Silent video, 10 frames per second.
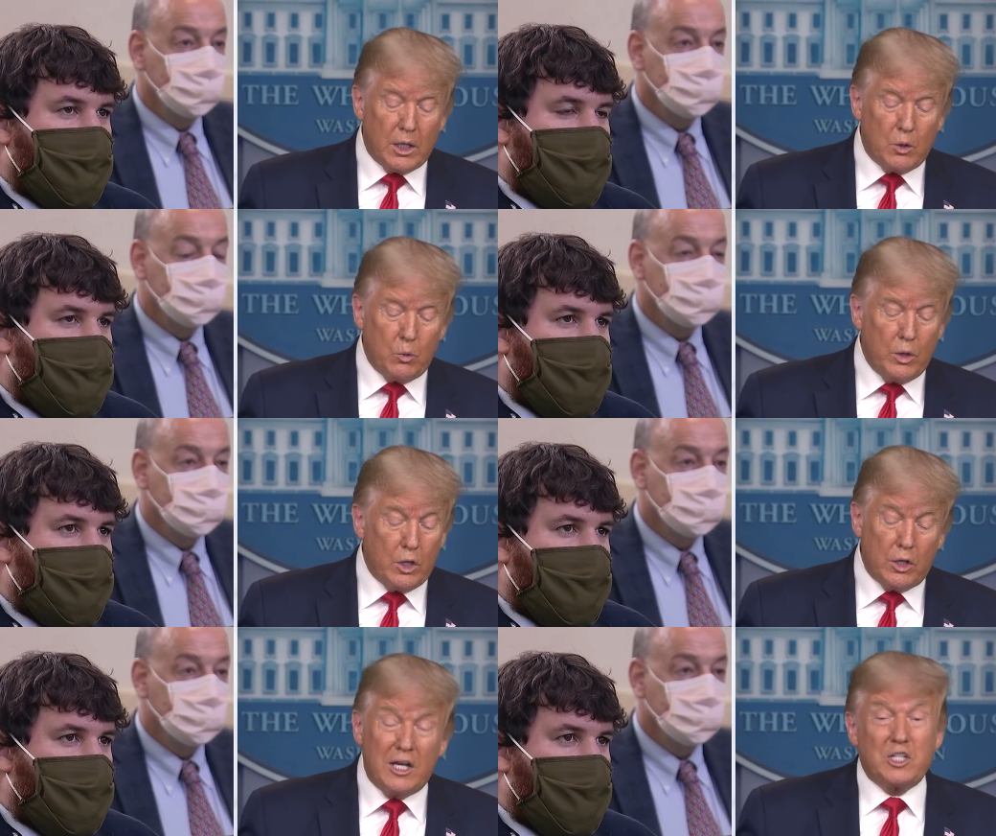Speaker 1: Uh,
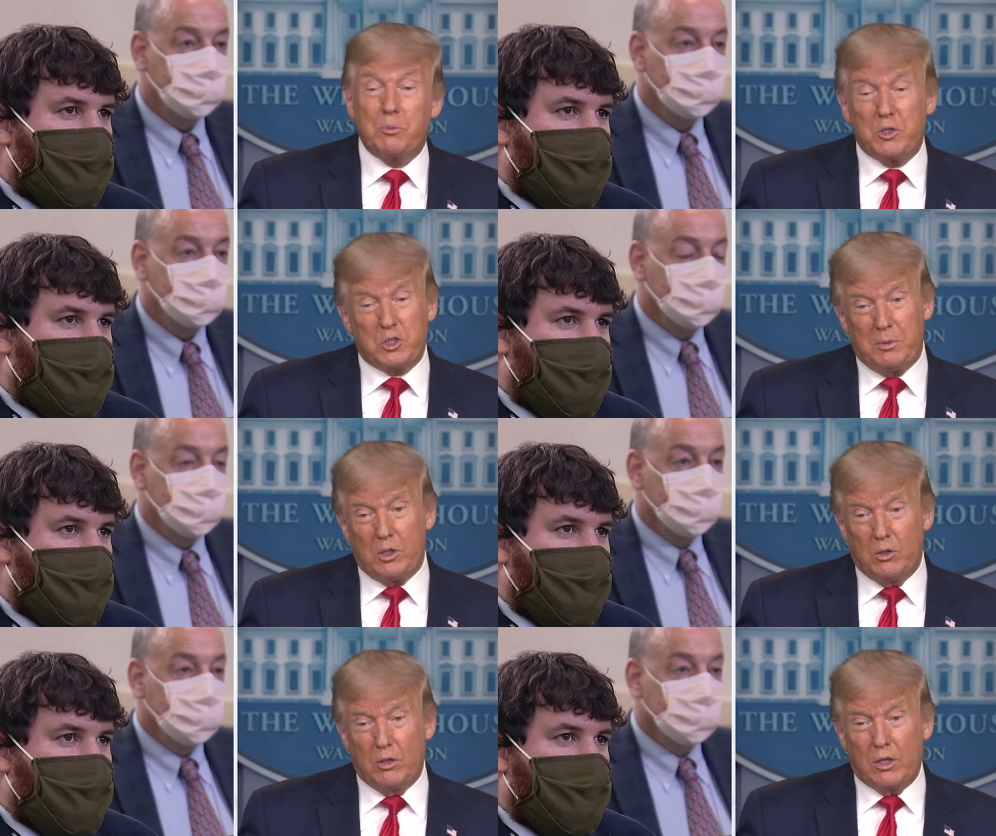we they're not supposed
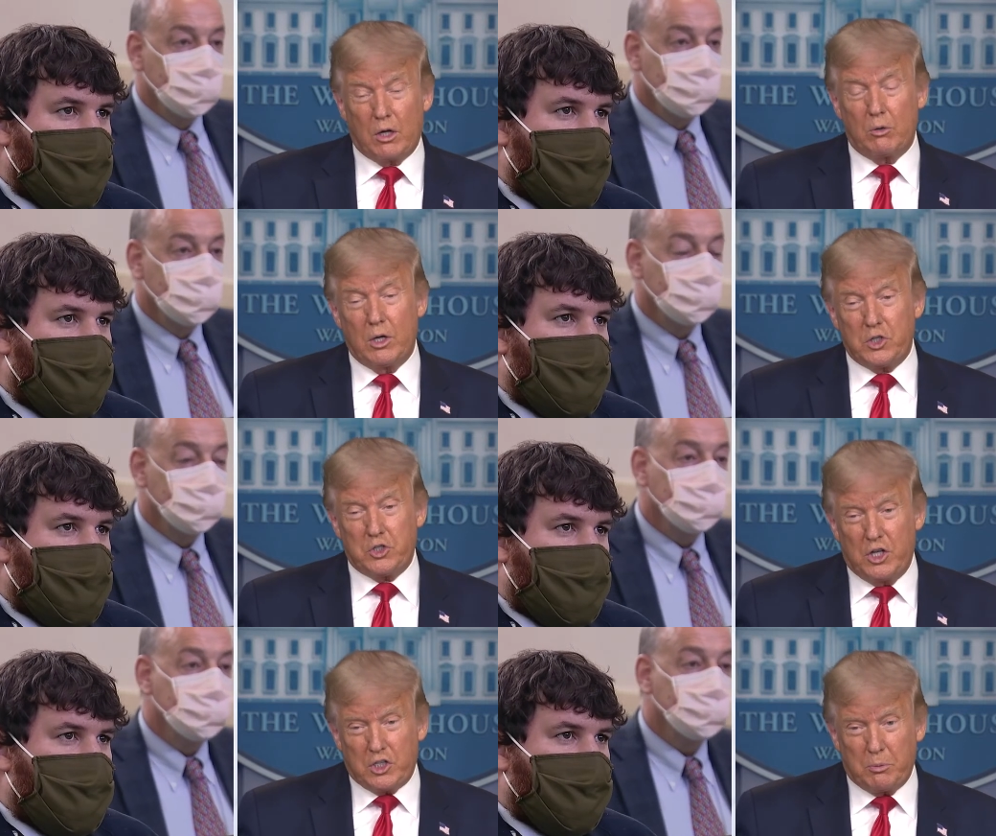to be doing that.
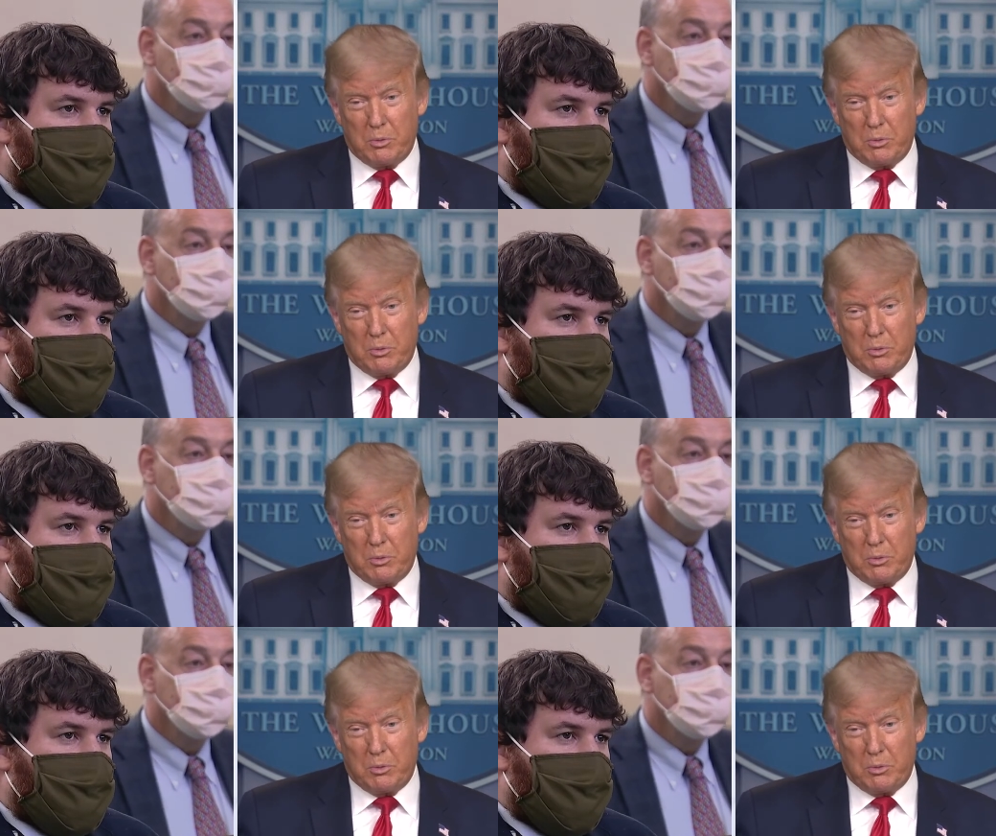Iran's not